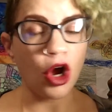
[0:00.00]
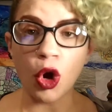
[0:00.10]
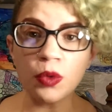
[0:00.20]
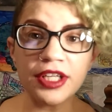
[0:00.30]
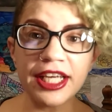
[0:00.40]

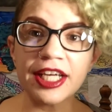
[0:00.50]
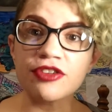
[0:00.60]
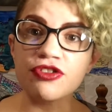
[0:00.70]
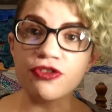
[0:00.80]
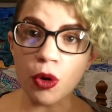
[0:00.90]
only
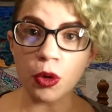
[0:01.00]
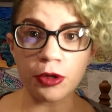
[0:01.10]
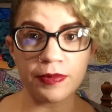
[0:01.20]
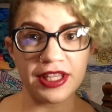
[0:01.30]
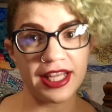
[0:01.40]

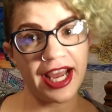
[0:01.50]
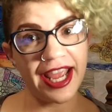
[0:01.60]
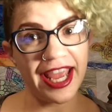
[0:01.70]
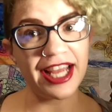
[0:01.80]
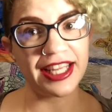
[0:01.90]
informed that I
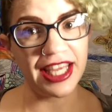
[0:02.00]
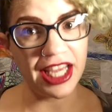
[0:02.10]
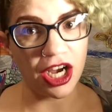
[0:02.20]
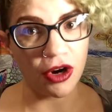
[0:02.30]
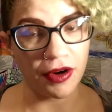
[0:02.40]
had
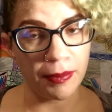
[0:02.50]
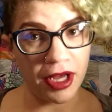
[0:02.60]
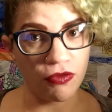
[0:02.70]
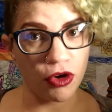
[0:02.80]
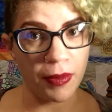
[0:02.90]
Chiari
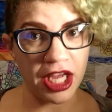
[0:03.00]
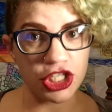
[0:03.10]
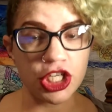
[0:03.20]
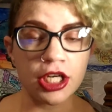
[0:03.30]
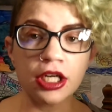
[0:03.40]

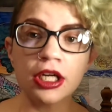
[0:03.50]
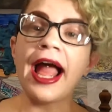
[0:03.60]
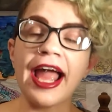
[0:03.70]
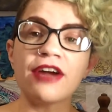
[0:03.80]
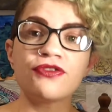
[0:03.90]
malformation
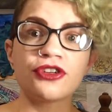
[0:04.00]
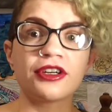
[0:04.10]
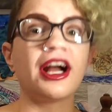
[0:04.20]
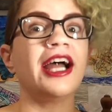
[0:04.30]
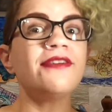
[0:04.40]

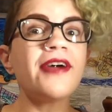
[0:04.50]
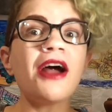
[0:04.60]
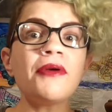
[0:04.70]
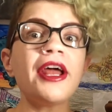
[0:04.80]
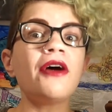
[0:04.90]
after I
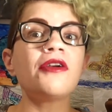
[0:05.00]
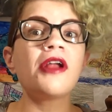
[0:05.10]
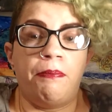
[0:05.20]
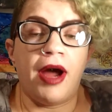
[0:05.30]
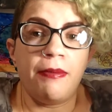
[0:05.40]
found out
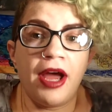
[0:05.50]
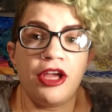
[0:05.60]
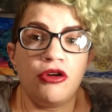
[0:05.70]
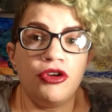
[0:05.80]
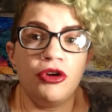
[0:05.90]
by my
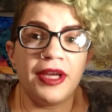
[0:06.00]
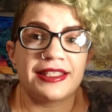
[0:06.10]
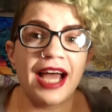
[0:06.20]
own doing.